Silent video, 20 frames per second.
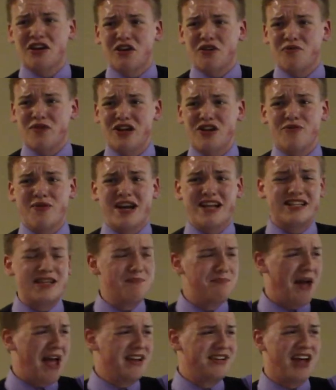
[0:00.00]
When you read us
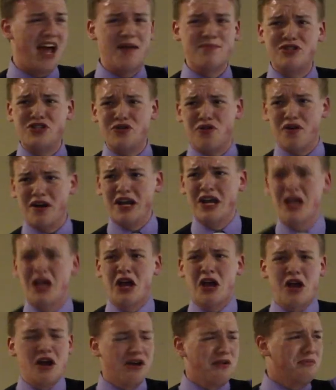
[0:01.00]
a bedtime story,
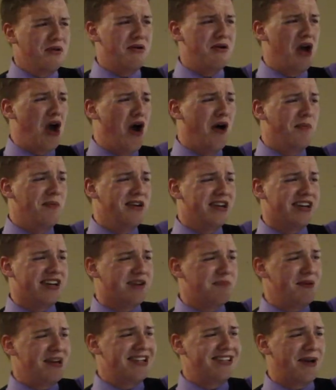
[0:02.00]
we were hoping it
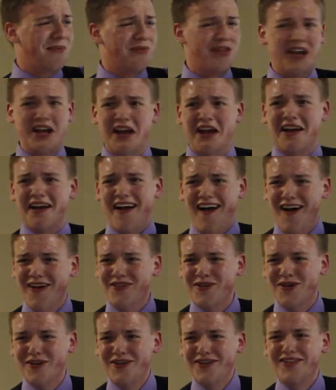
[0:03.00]
could be something
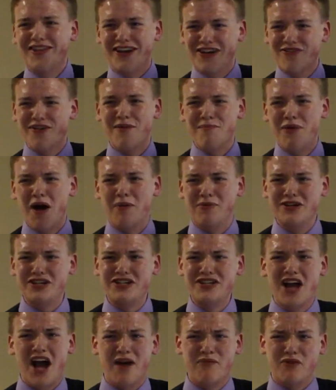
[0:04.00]
other than your
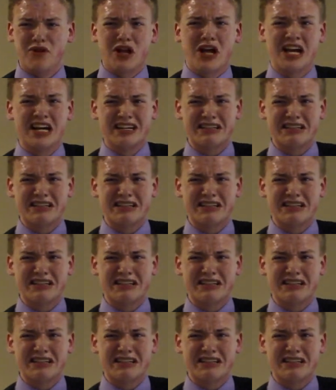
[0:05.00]
unpublished novel.